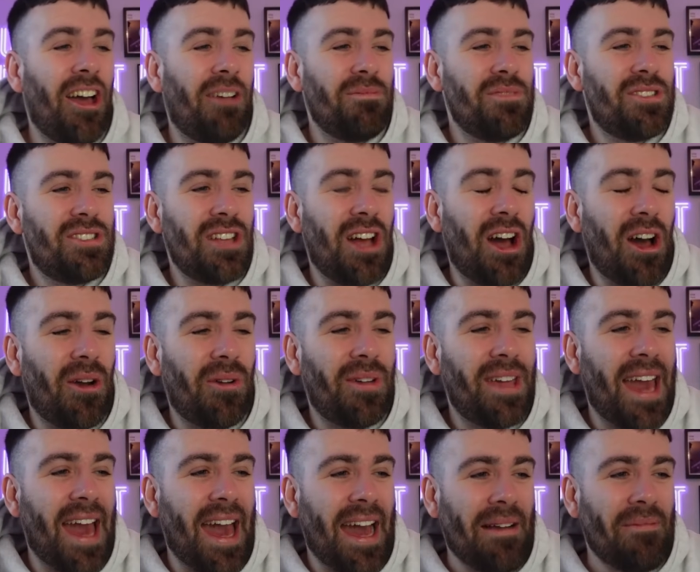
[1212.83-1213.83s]
So,
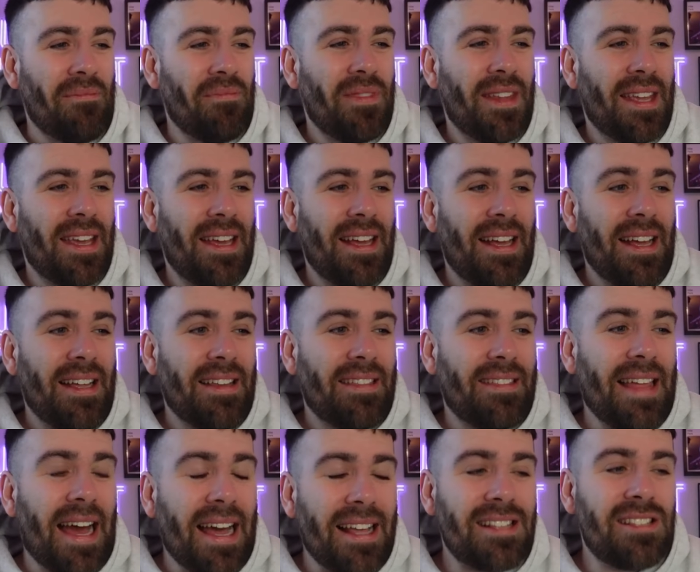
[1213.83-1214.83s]
yeah,
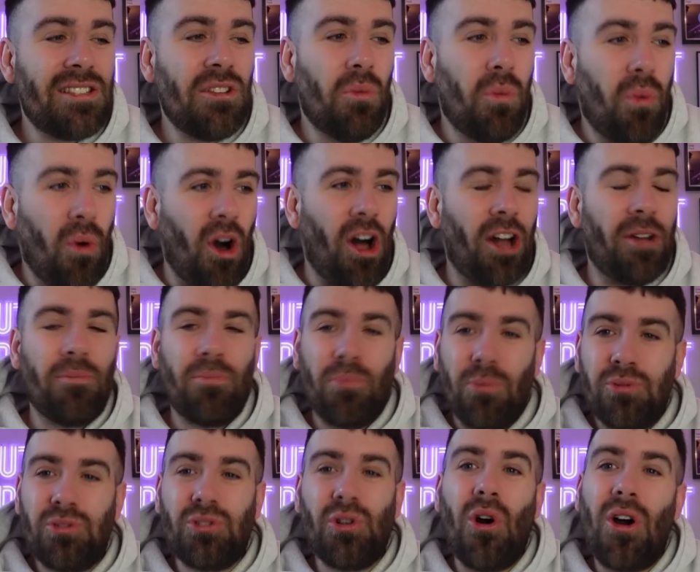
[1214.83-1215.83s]
that's the one
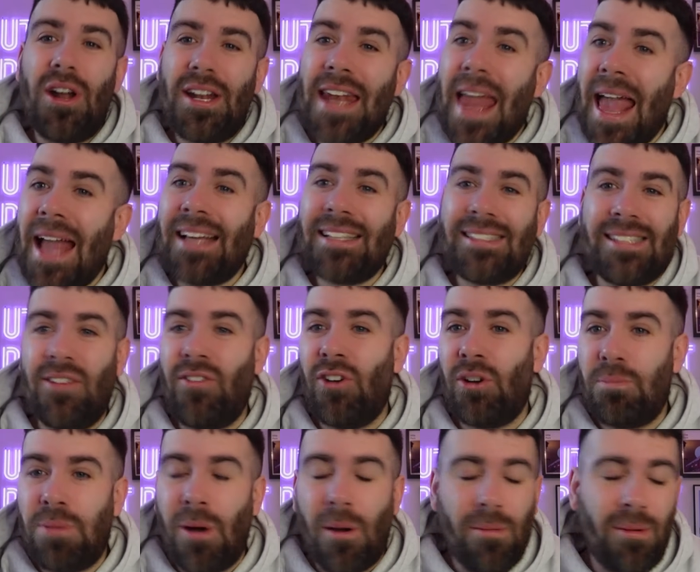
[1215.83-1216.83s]
sort of negative
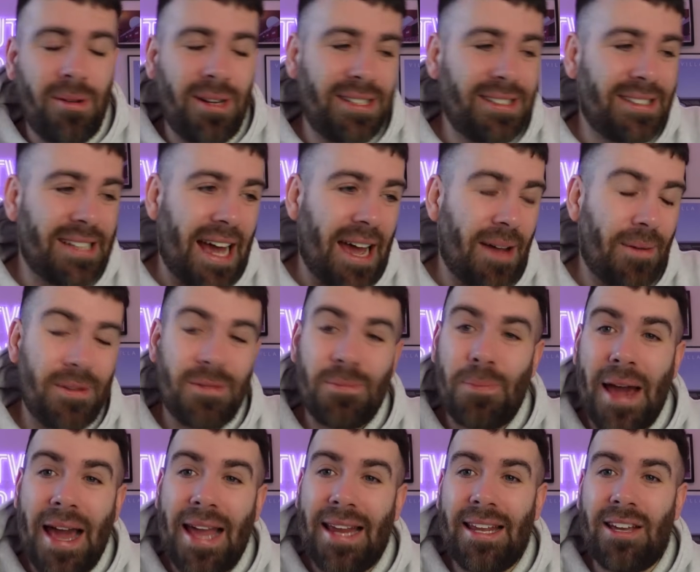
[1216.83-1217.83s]
I'd probably say was
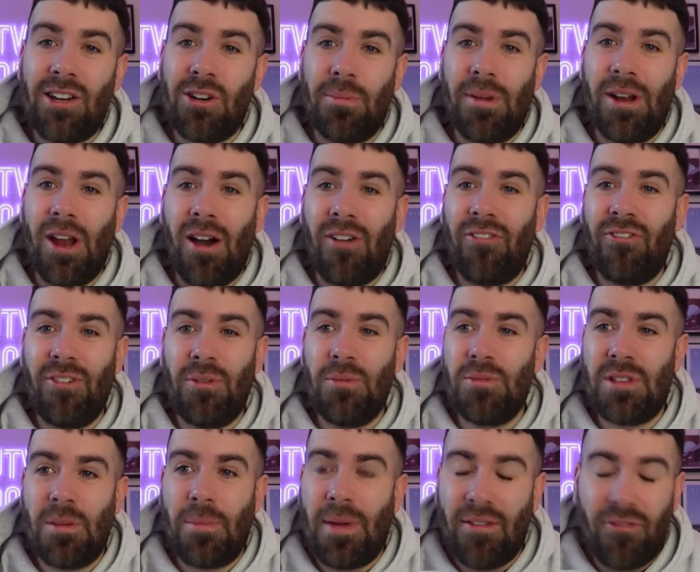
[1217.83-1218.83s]
Bailey coming off. It
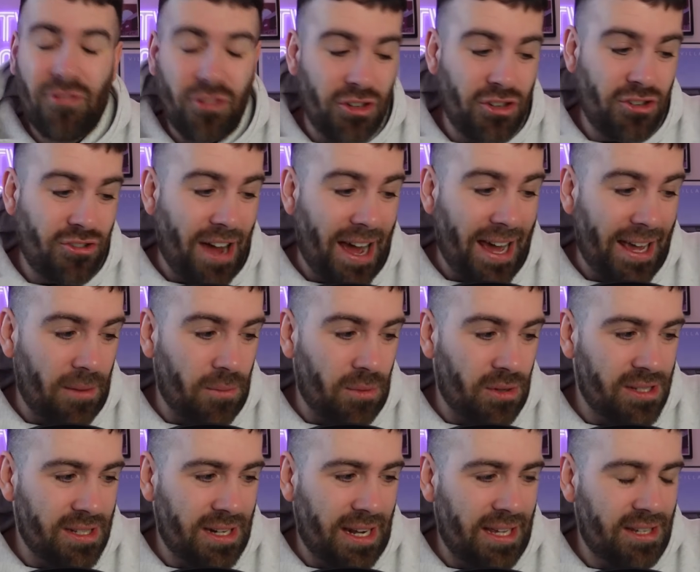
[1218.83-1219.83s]
was a bit frustrating,
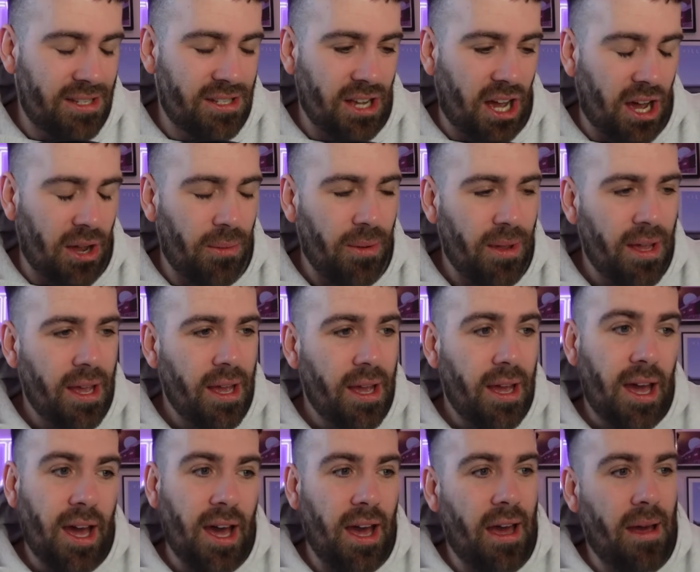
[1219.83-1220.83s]
wasn't it? So,
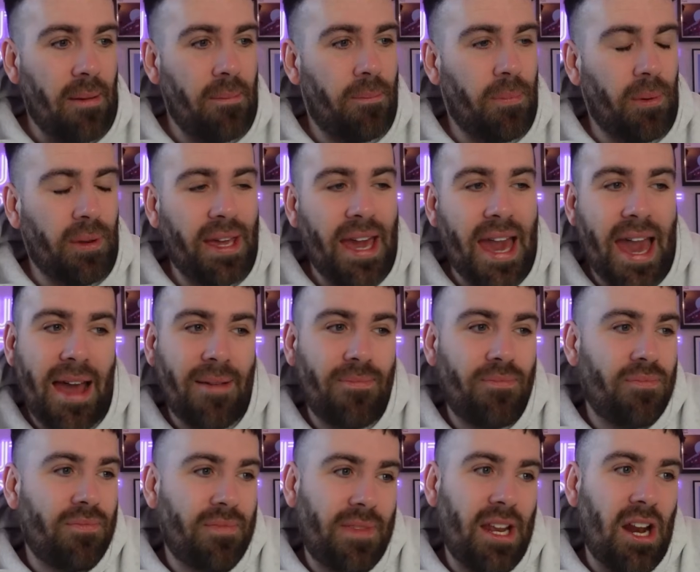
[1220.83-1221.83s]
but yeah,
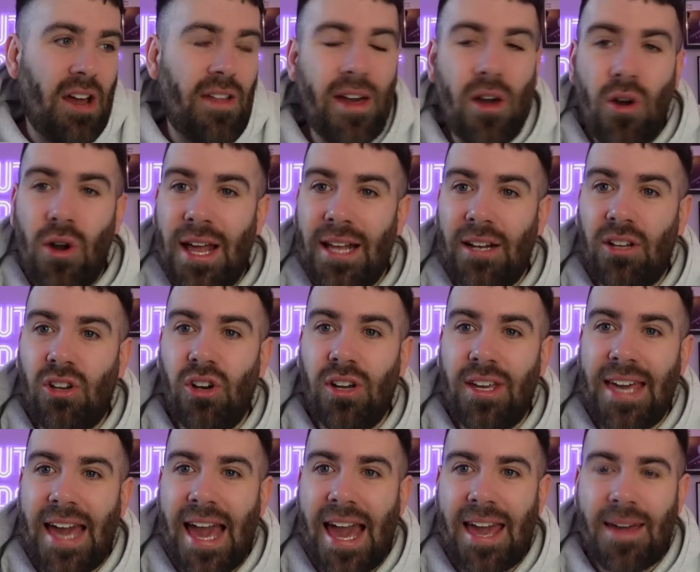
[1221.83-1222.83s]
they all had a good
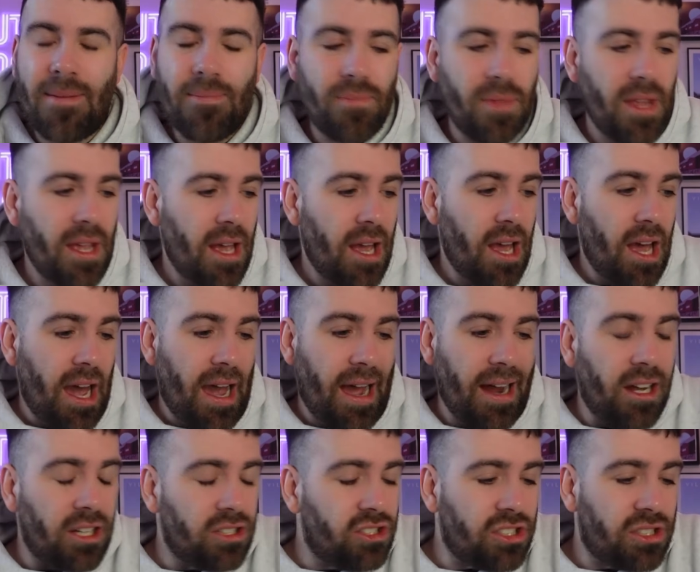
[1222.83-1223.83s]
game.
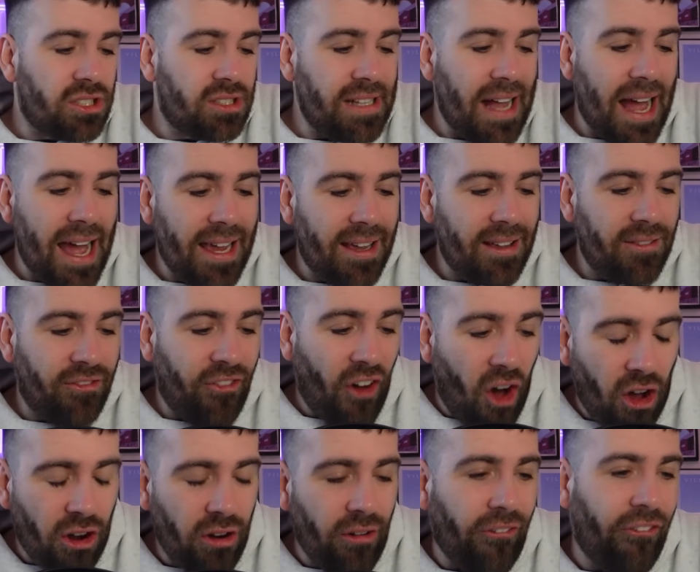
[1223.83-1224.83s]
And I'll just say,
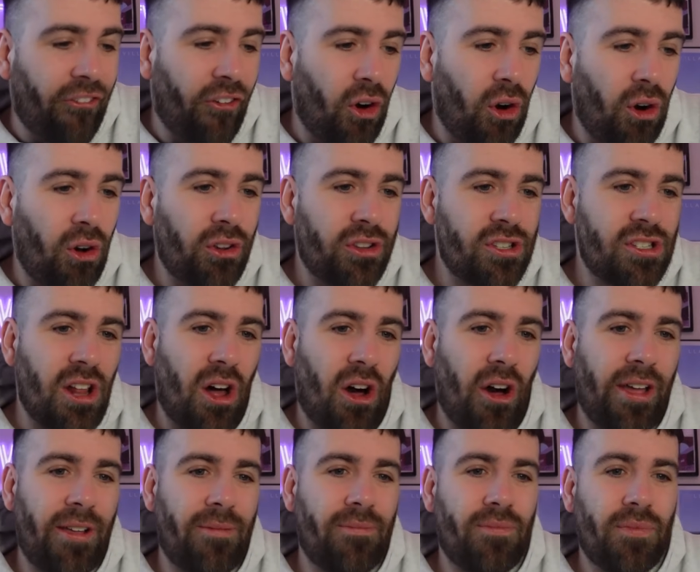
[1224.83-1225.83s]
final thoughts,
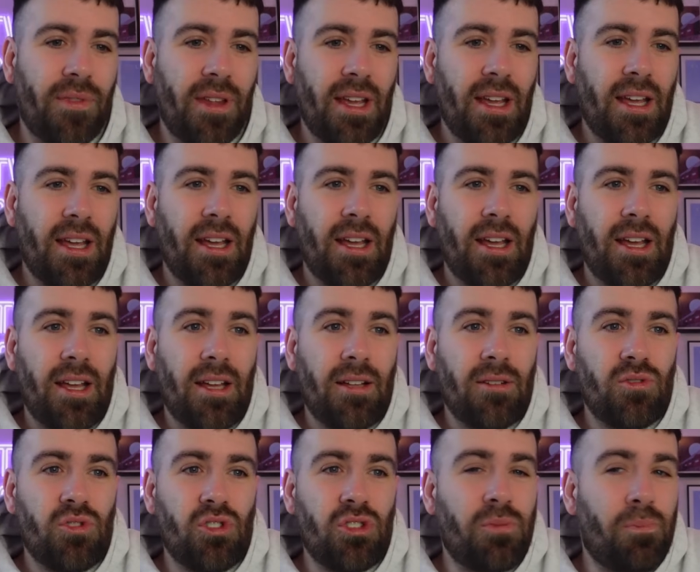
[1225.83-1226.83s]
like,
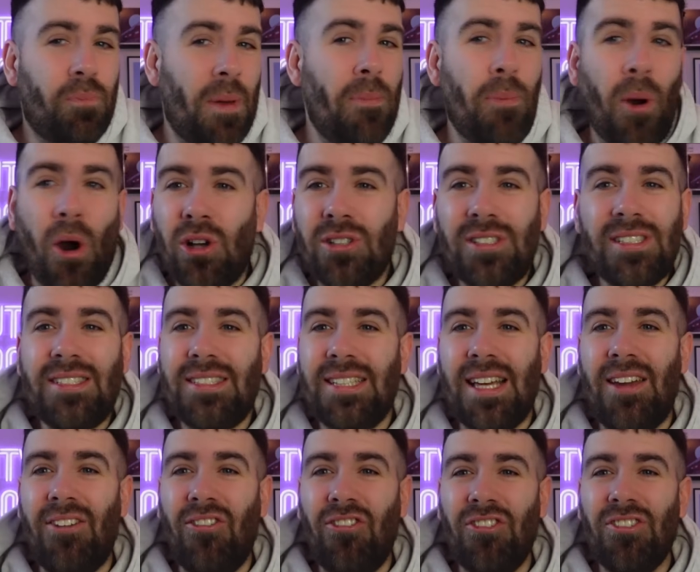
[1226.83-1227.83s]
just be
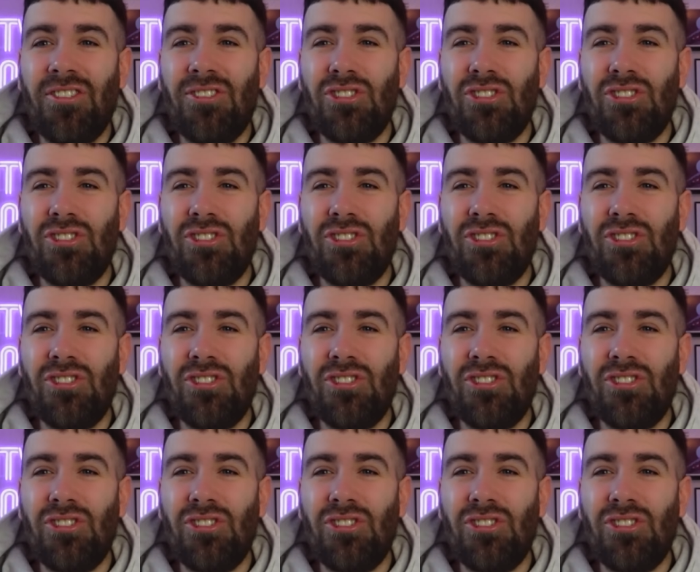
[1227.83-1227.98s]
positive.